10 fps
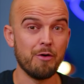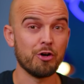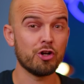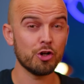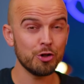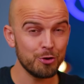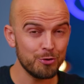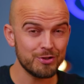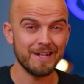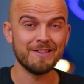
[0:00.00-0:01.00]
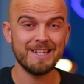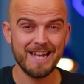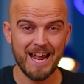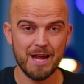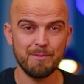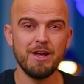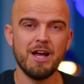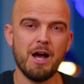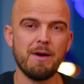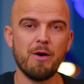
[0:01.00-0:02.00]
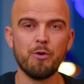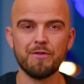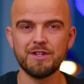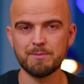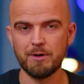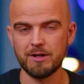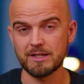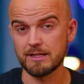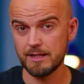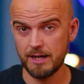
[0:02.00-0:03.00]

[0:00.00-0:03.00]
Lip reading: there are clues in the name about what this mask is